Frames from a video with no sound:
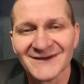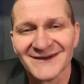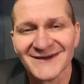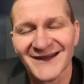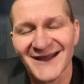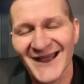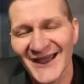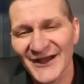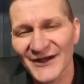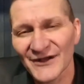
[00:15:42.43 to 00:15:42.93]

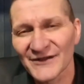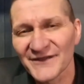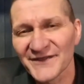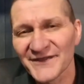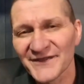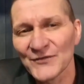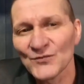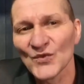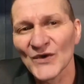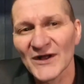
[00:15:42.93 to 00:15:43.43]
Health
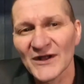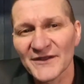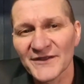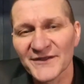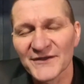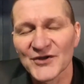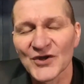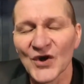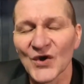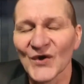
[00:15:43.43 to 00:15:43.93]
and wealth
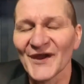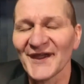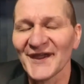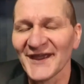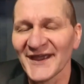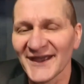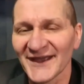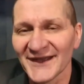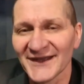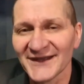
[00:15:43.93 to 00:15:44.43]
go
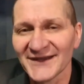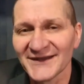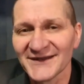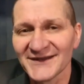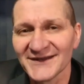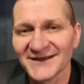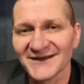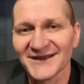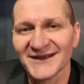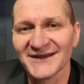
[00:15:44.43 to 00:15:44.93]
hand
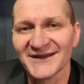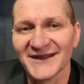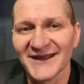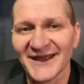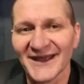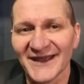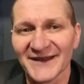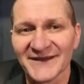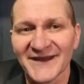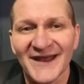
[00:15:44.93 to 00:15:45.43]
in
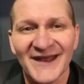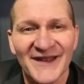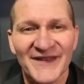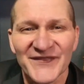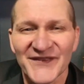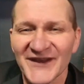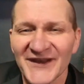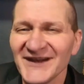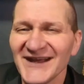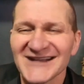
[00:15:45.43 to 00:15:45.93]
hand.
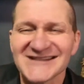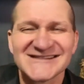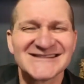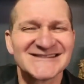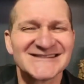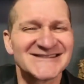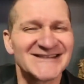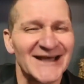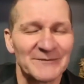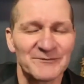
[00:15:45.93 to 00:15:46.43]
They're not
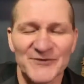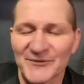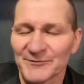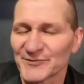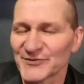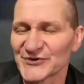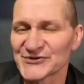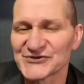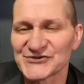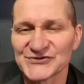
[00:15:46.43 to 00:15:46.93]
separate
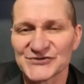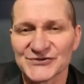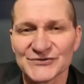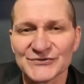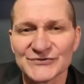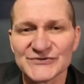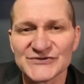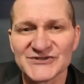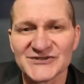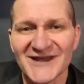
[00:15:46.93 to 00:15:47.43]

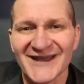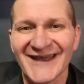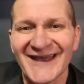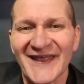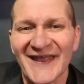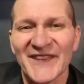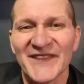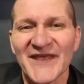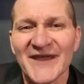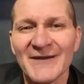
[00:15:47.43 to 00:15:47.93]
pursuits.
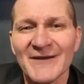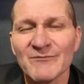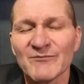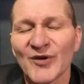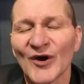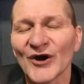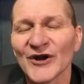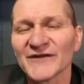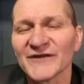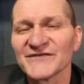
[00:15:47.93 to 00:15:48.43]
They're
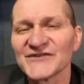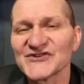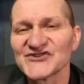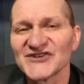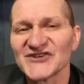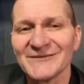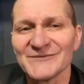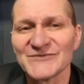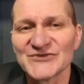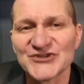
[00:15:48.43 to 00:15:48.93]
part of the
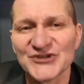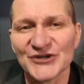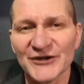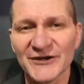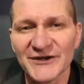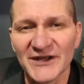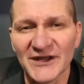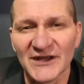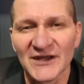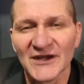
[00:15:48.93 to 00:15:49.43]
same
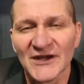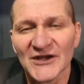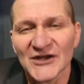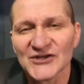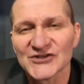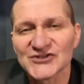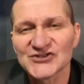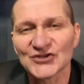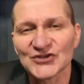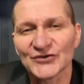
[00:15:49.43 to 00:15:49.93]
journey.
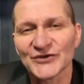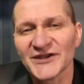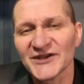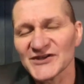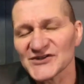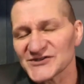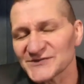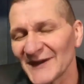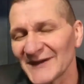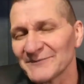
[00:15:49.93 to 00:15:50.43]
So
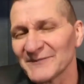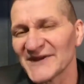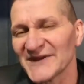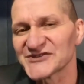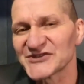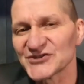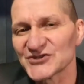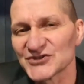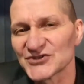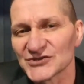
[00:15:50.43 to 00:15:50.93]
here's my
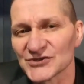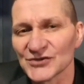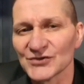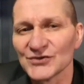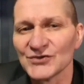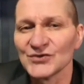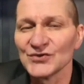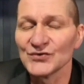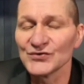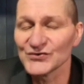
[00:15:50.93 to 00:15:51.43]
message to
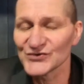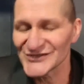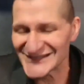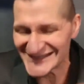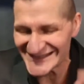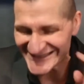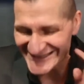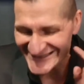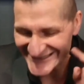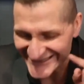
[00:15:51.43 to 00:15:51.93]
you
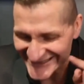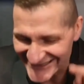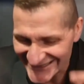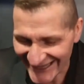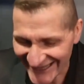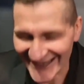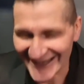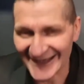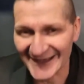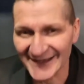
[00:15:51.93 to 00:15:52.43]
today.